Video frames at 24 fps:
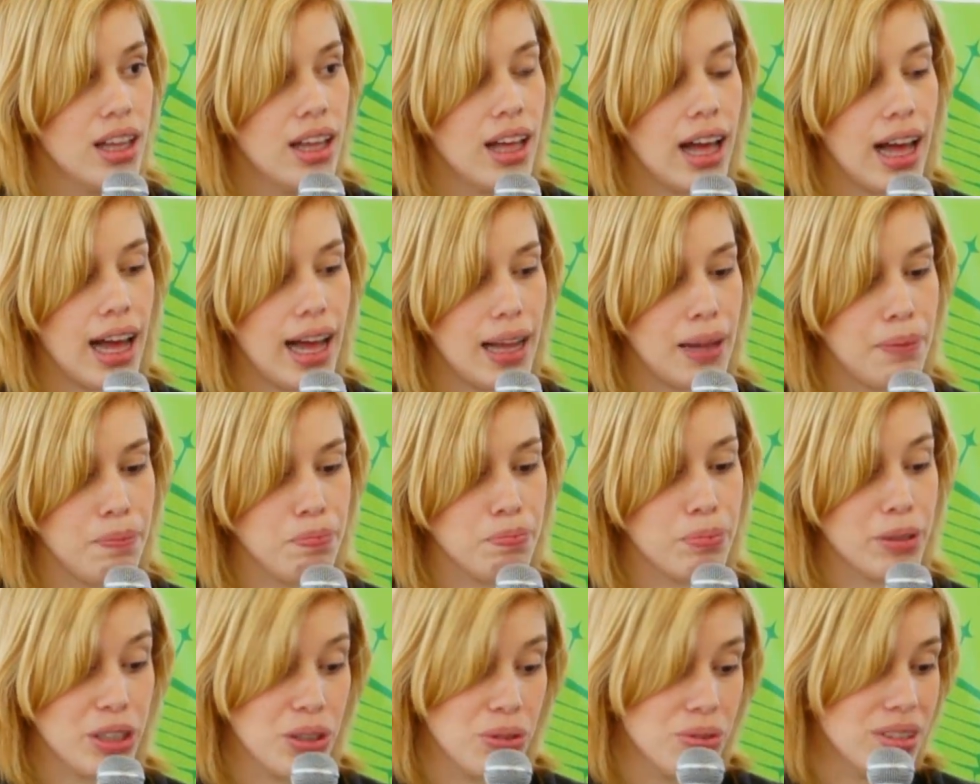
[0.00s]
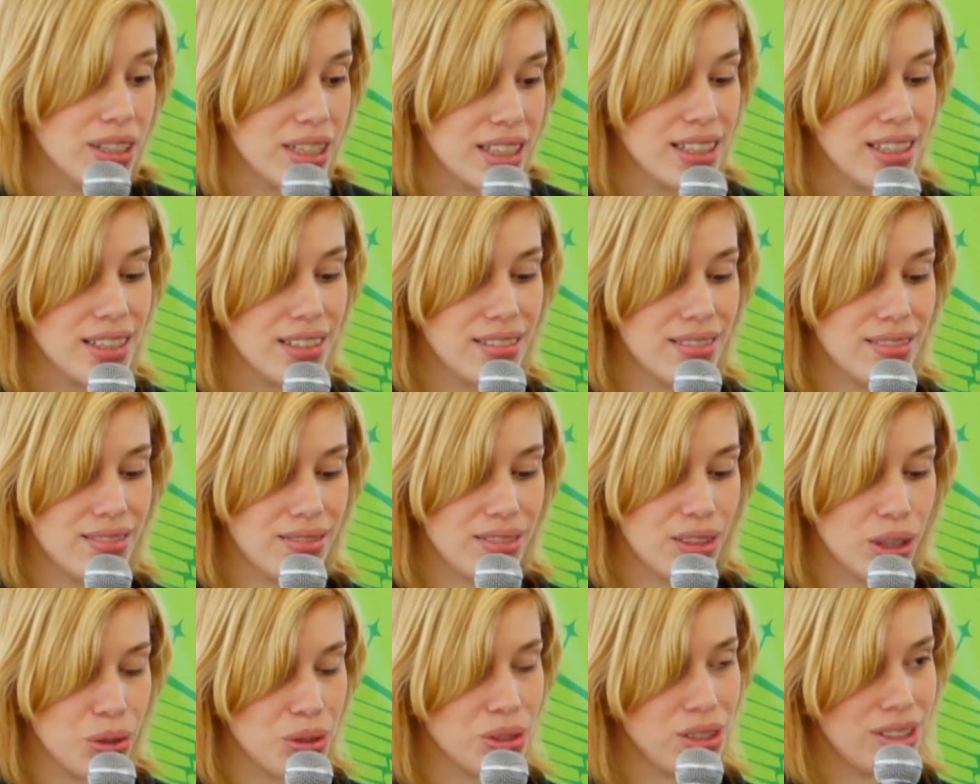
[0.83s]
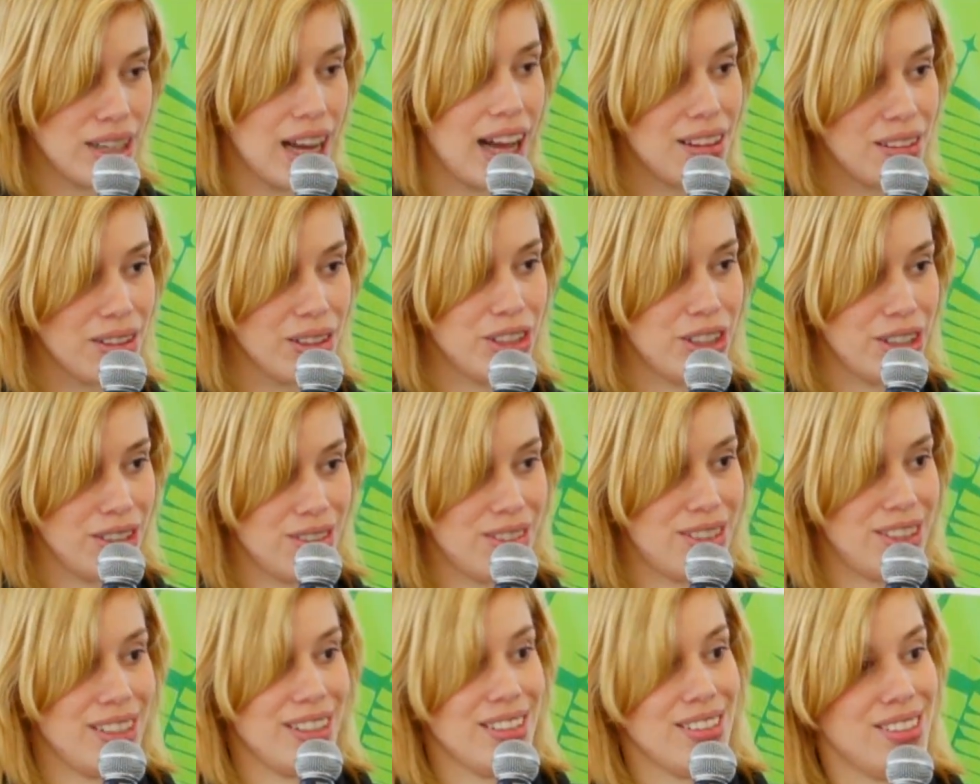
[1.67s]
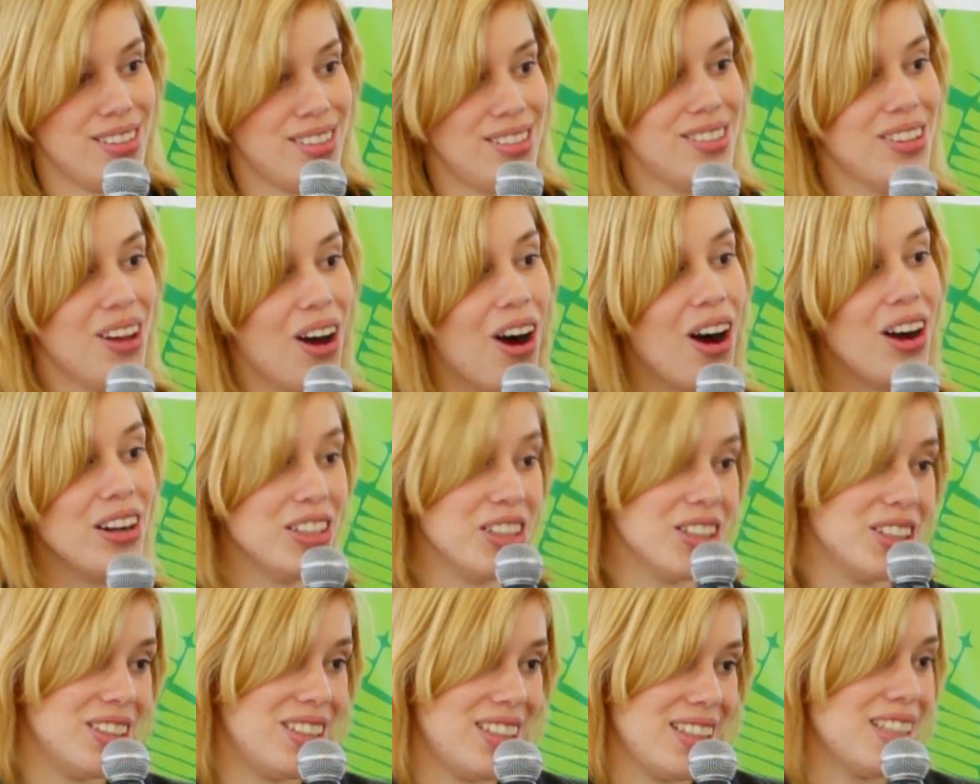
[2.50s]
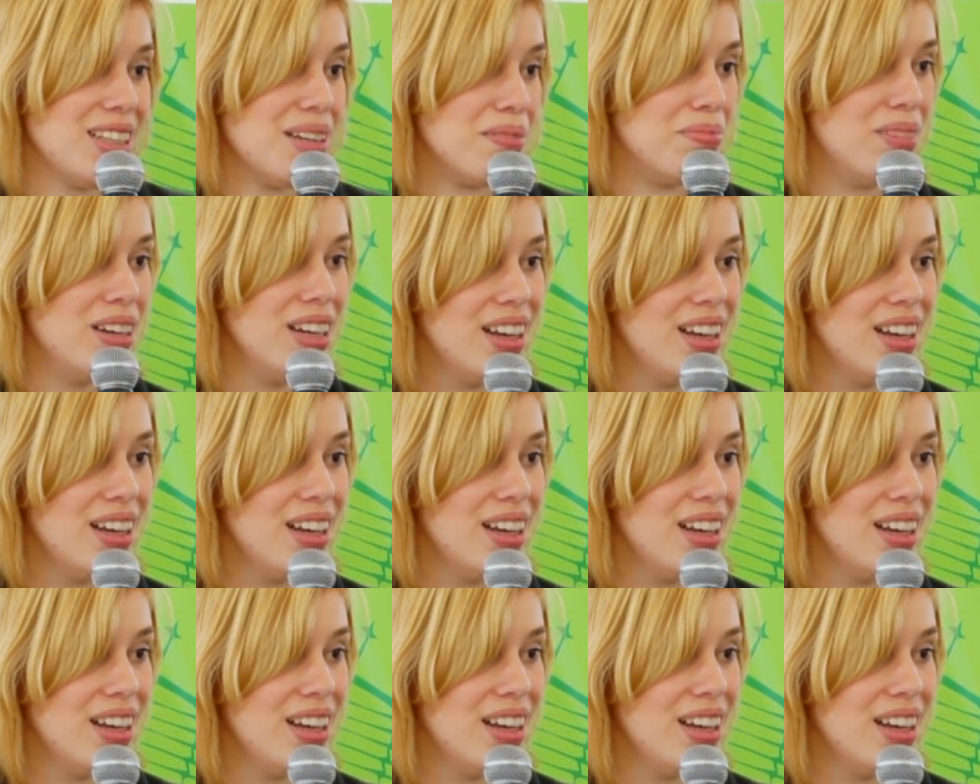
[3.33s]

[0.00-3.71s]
But you need those intelligences on your team.